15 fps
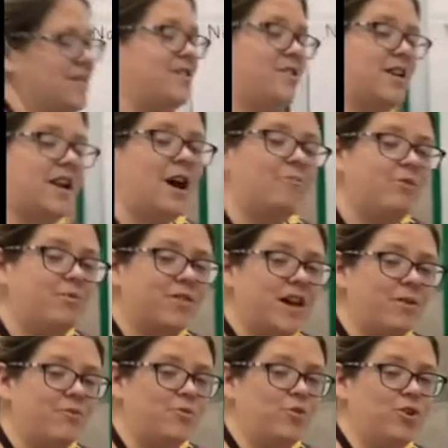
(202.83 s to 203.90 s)
can help me with that
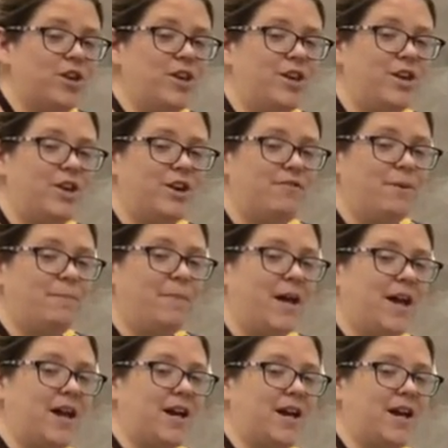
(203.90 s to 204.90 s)
one. What can you hear in pig?